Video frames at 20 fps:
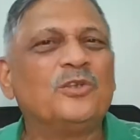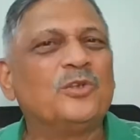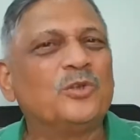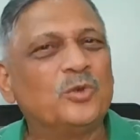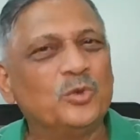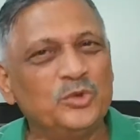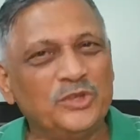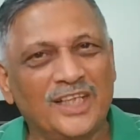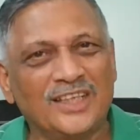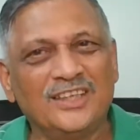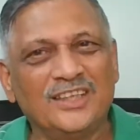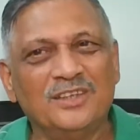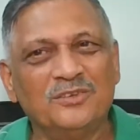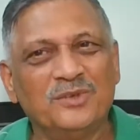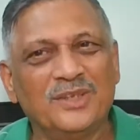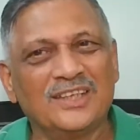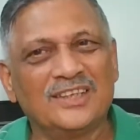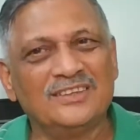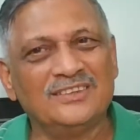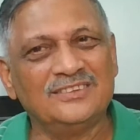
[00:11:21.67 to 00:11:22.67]
to
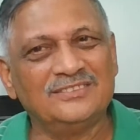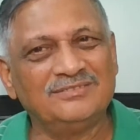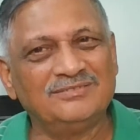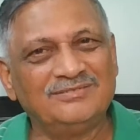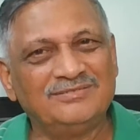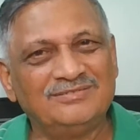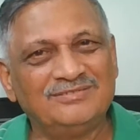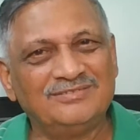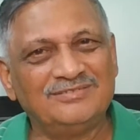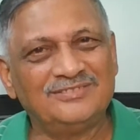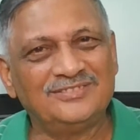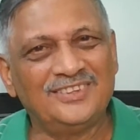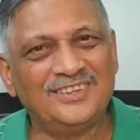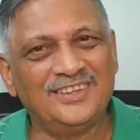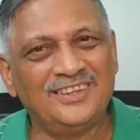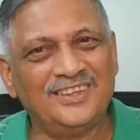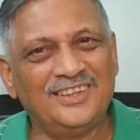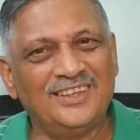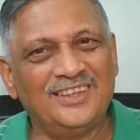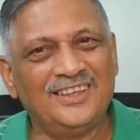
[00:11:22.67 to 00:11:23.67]
Yajnavalkya.
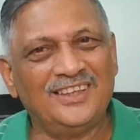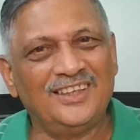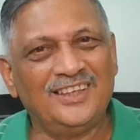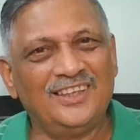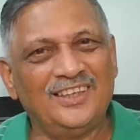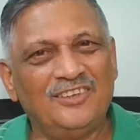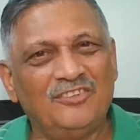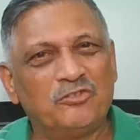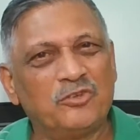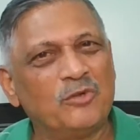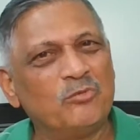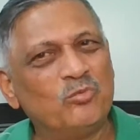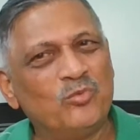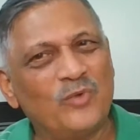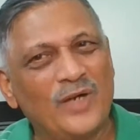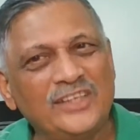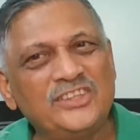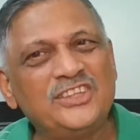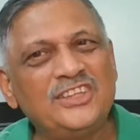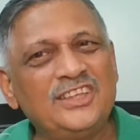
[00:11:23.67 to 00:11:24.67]
From
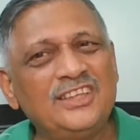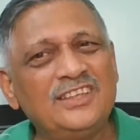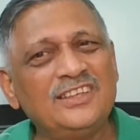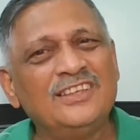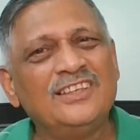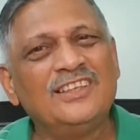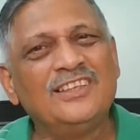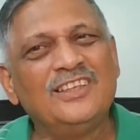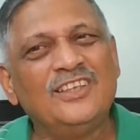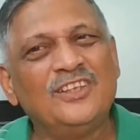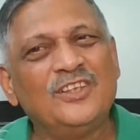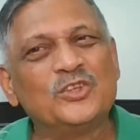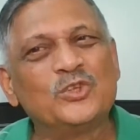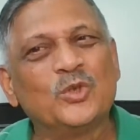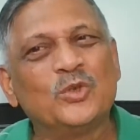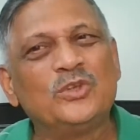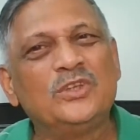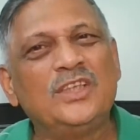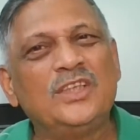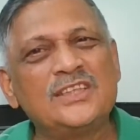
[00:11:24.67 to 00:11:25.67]
Vaji,
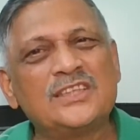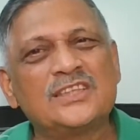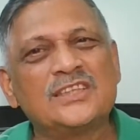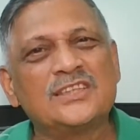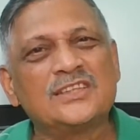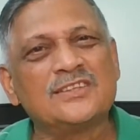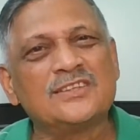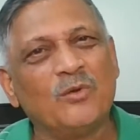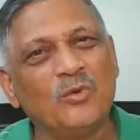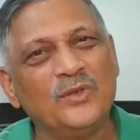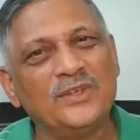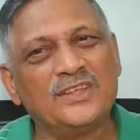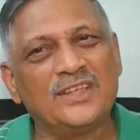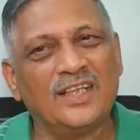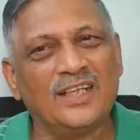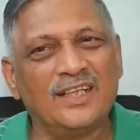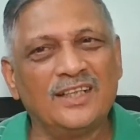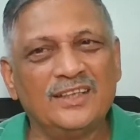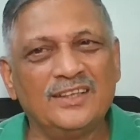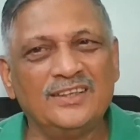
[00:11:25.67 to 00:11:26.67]
so this
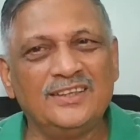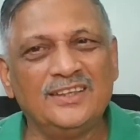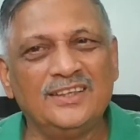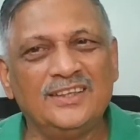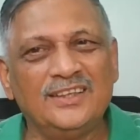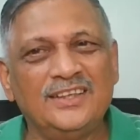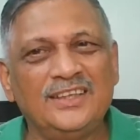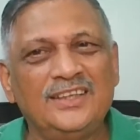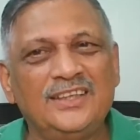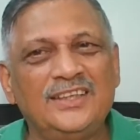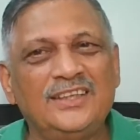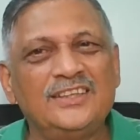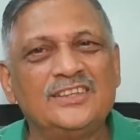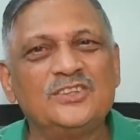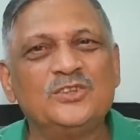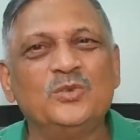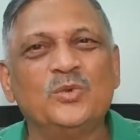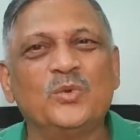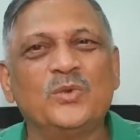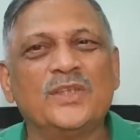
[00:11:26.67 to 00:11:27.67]
Samhita
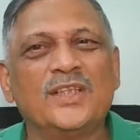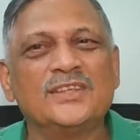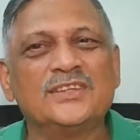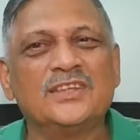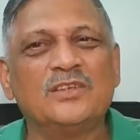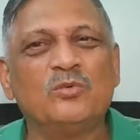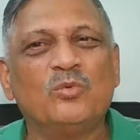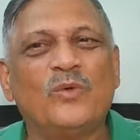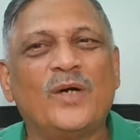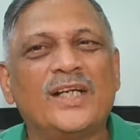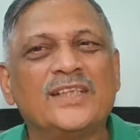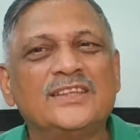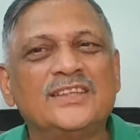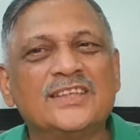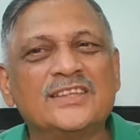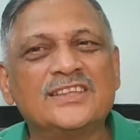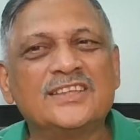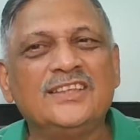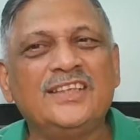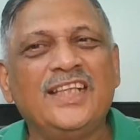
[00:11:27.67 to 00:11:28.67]
is known as the
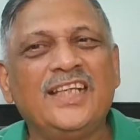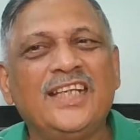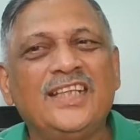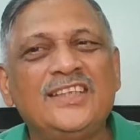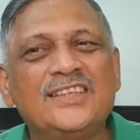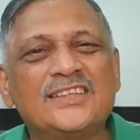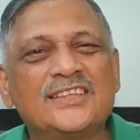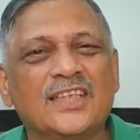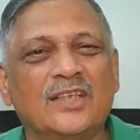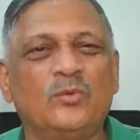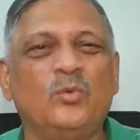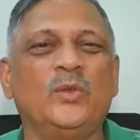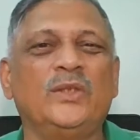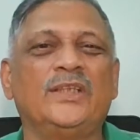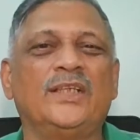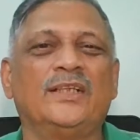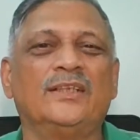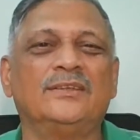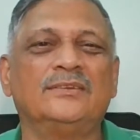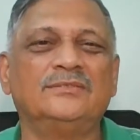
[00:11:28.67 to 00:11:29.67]
Vajasneyi
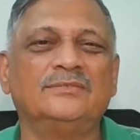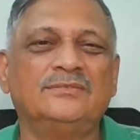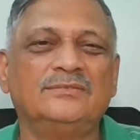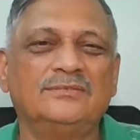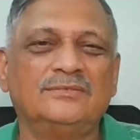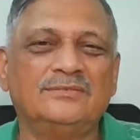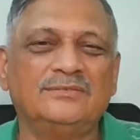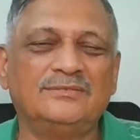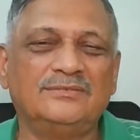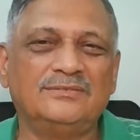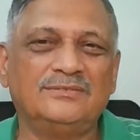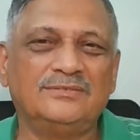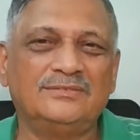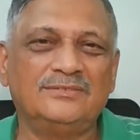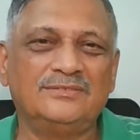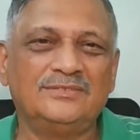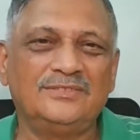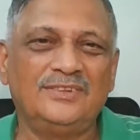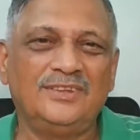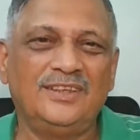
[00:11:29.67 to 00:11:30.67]
Samhita.
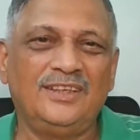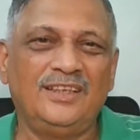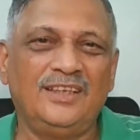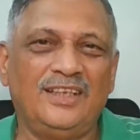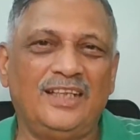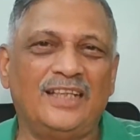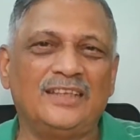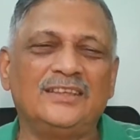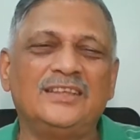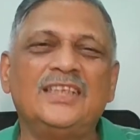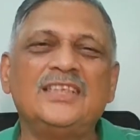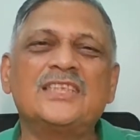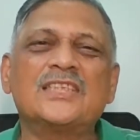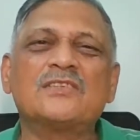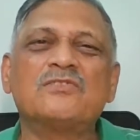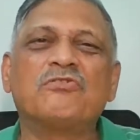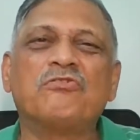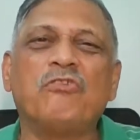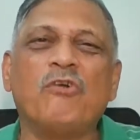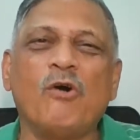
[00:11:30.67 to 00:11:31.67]
And
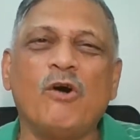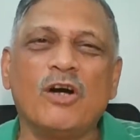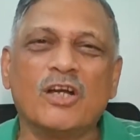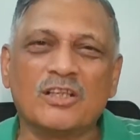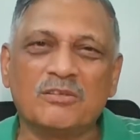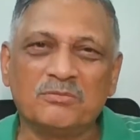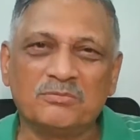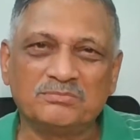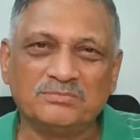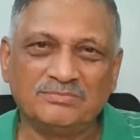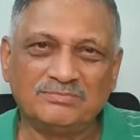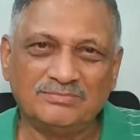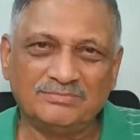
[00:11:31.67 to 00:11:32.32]
this form